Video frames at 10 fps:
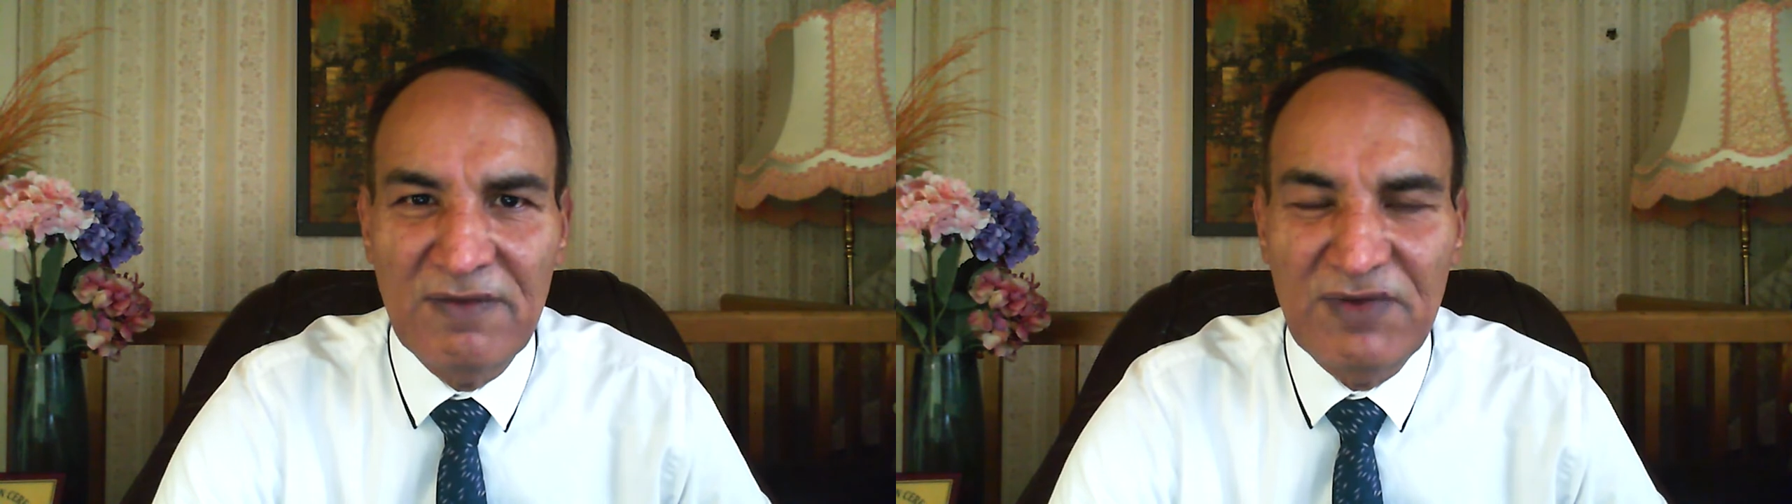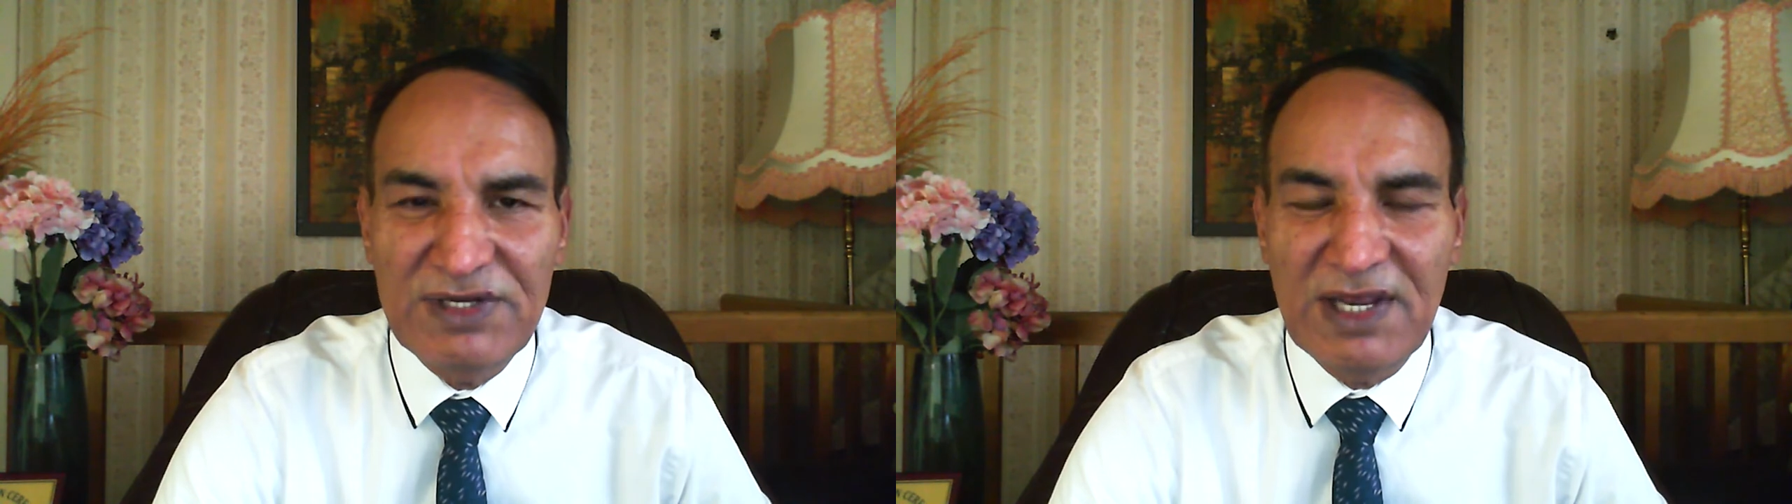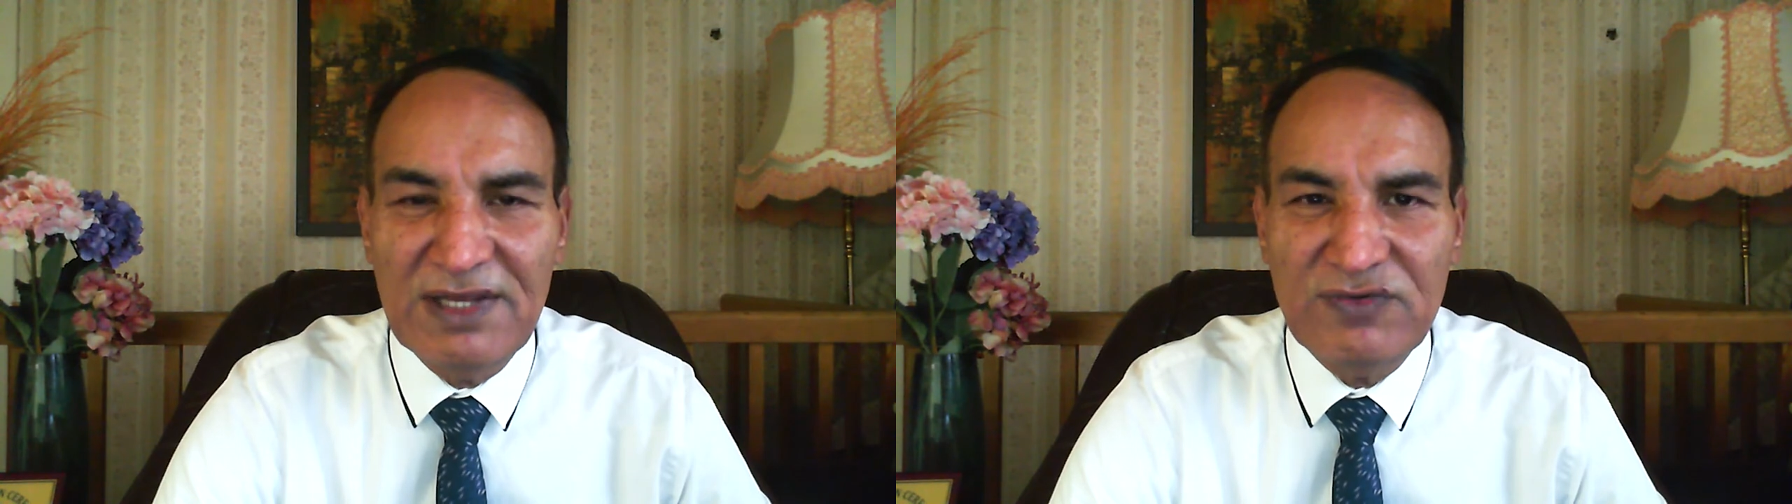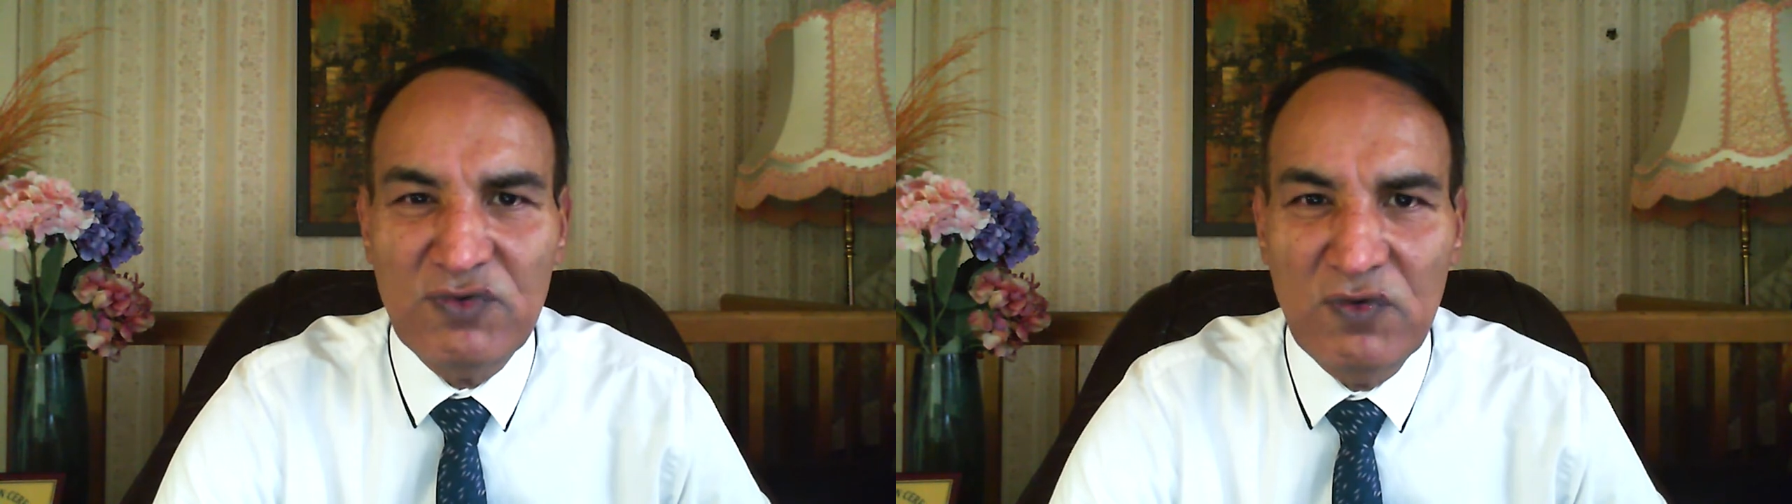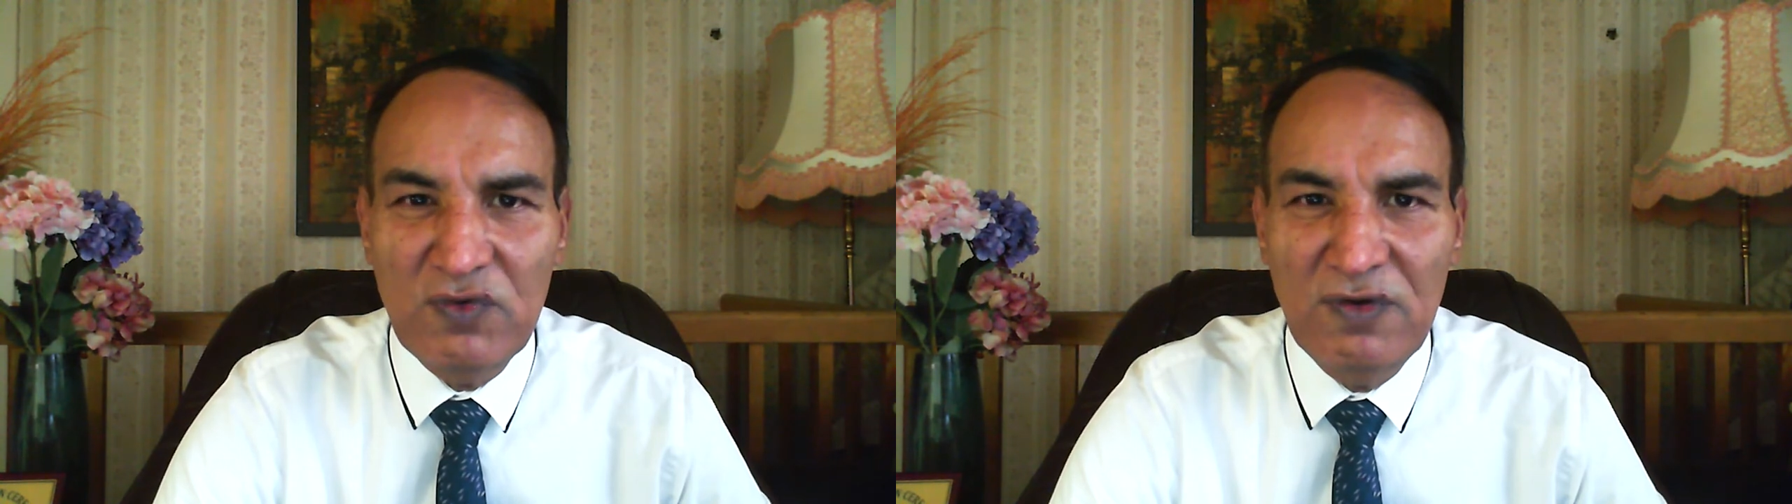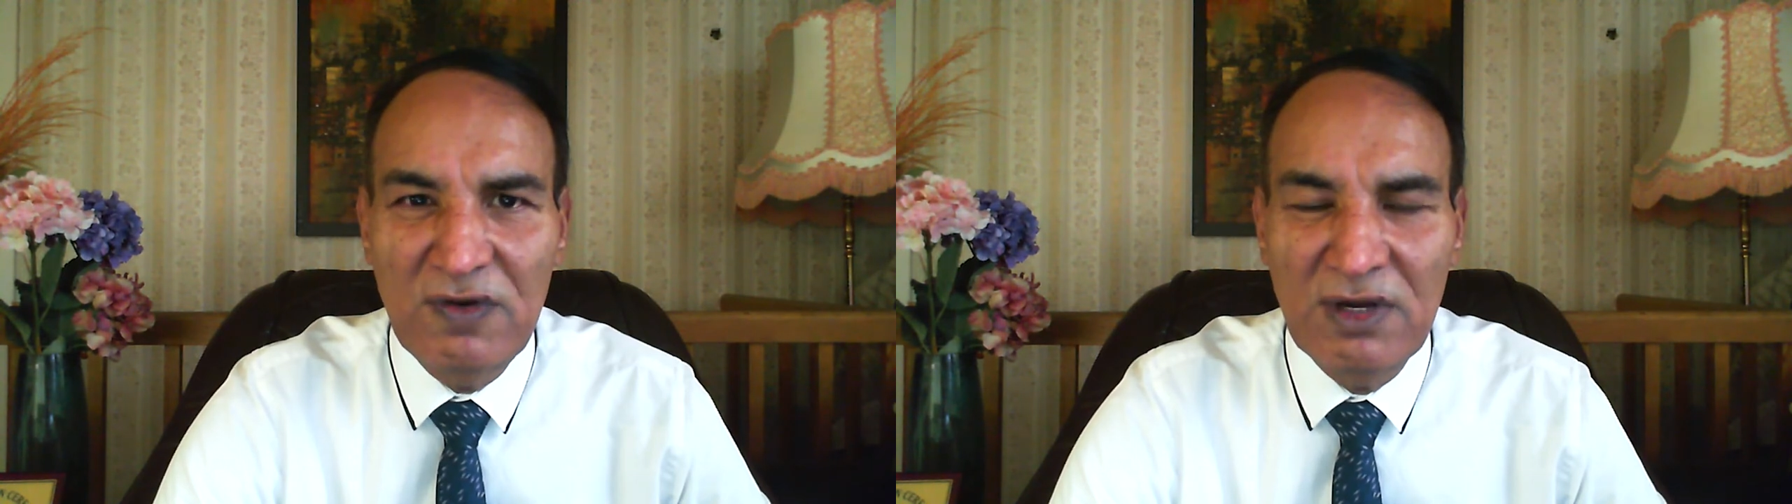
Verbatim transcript: which has true